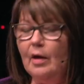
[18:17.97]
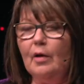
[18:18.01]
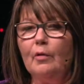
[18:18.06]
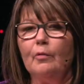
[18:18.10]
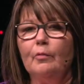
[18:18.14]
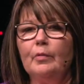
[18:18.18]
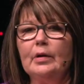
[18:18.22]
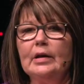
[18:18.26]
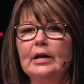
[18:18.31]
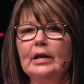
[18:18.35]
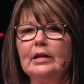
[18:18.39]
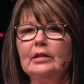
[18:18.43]

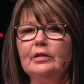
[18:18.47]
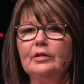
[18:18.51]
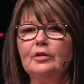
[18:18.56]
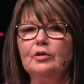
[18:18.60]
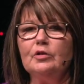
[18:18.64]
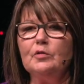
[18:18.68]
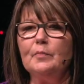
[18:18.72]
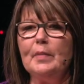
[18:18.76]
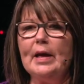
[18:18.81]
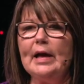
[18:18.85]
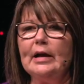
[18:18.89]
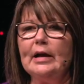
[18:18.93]
When I
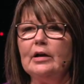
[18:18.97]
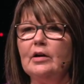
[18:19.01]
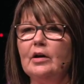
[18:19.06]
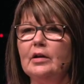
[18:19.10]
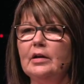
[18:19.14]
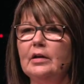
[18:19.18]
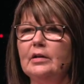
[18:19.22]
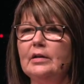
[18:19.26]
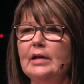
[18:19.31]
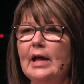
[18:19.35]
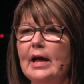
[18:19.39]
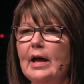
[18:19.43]
look back on
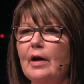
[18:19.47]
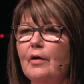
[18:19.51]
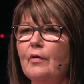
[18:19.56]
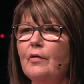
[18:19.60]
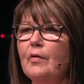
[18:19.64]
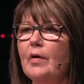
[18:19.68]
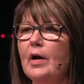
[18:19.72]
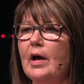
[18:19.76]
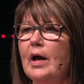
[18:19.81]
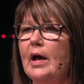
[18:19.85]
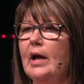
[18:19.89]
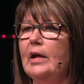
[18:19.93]
it now,
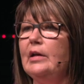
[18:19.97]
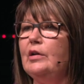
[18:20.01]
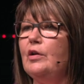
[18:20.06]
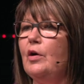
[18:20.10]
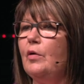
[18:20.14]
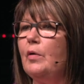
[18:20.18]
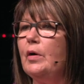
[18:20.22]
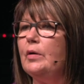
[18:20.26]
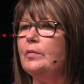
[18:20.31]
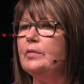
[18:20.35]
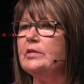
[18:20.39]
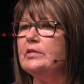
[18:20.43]
I know
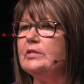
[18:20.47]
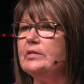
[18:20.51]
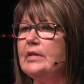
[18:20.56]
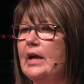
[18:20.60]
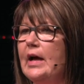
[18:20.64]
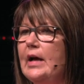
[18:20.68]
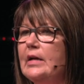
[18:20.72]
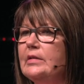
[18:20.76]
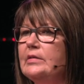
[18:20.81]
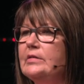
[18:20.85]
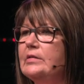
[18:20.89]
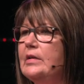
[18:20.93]
it was
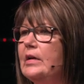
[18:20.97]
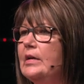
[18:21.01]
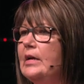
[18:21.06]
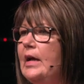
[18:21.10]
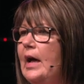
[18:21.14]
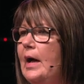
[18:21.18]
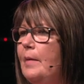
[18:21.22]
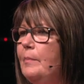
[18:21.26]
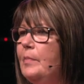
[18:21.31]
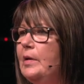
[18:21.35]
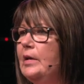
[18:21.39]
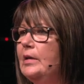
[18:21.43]
God's
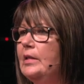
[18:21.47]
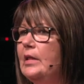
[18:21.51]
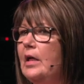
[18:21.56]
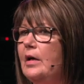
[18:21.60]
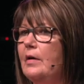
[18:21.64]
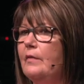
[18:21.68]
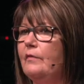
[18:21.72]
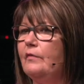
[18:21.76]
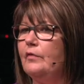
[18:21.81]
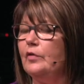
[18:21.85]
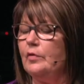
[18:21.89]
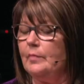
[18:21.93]
agape
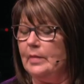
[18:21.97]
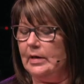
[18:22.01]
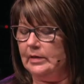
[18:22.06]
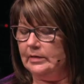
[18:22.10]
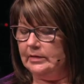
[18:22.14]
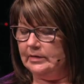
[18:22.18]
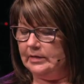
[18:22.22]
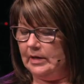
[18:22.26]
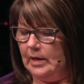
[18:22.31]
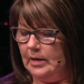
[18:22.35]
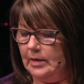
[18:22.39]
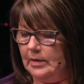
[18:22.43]
love for my
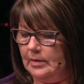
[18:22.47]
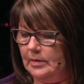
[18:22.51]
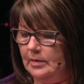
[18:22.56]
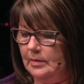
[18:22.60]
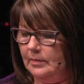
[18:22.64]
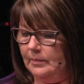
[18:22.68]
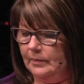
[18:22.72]
son.